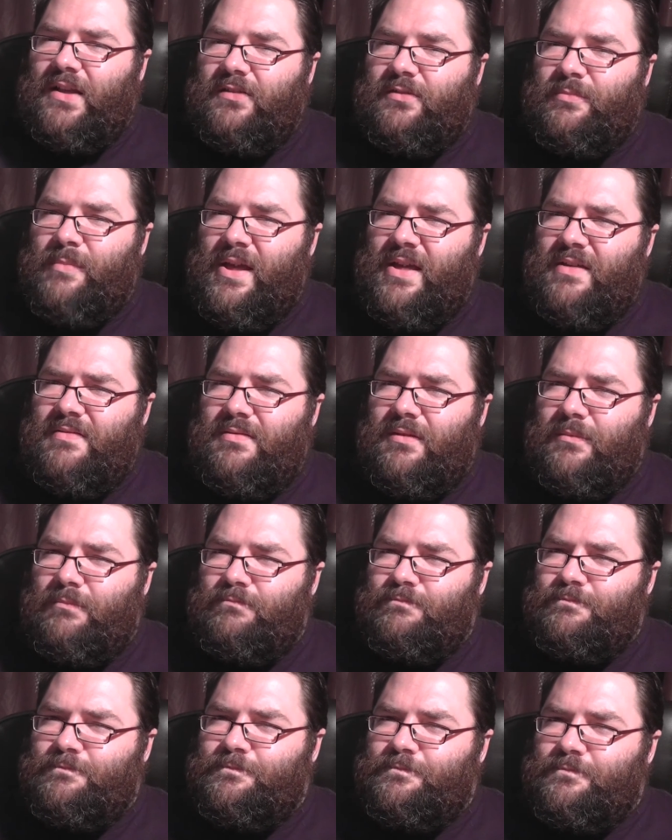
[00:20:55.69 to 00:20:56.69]
Smith,
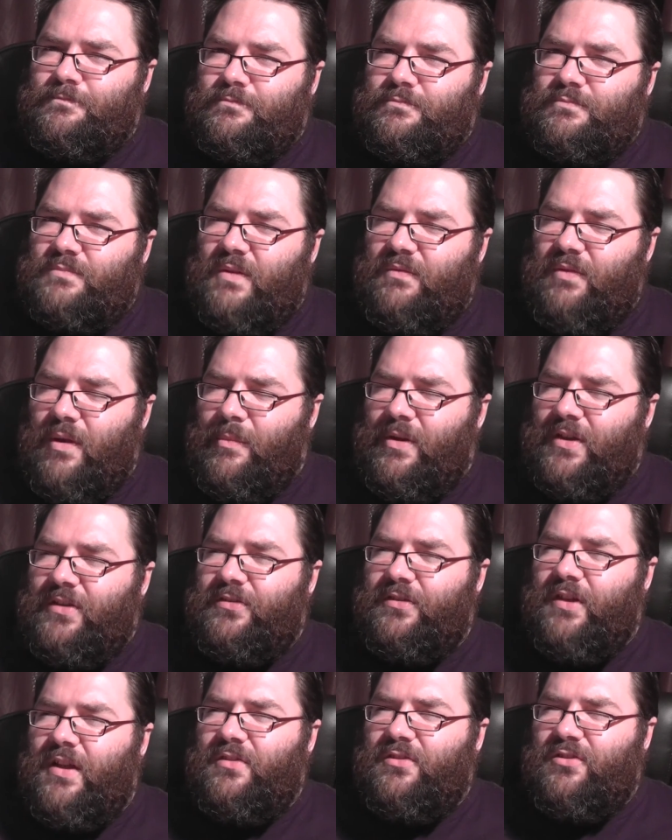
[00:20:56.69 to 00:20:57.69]
if that makes
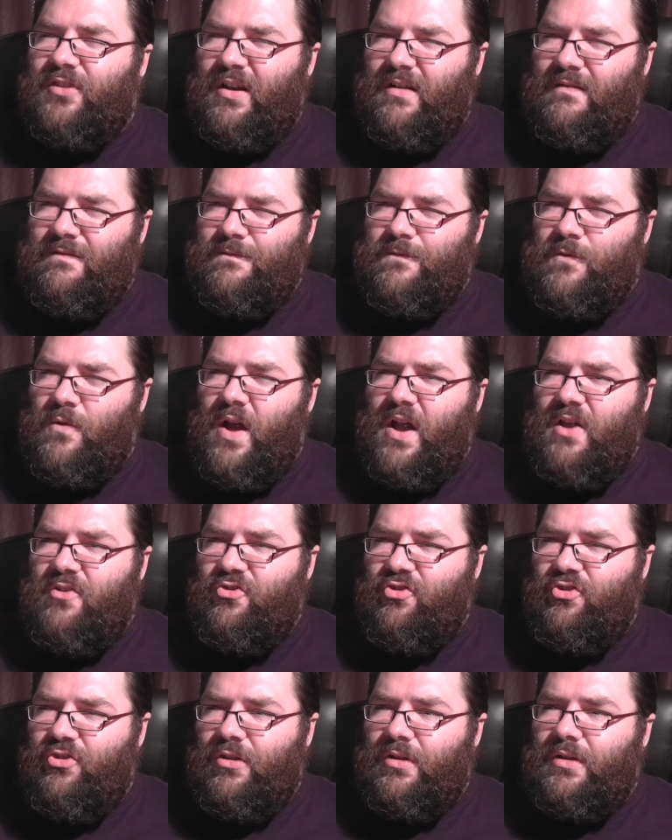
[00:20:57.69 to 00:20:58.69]
sense, like a
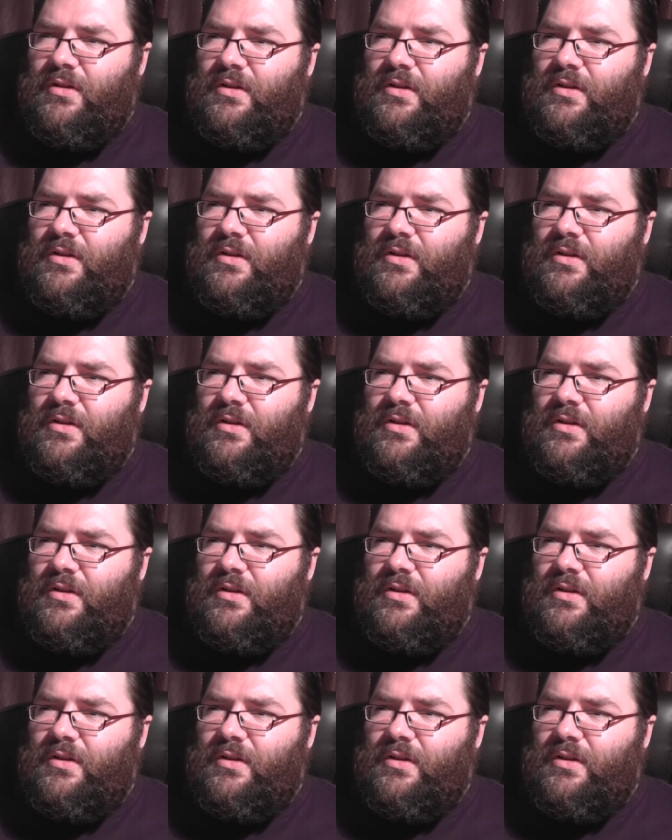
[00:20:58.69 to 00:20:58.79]
fresh,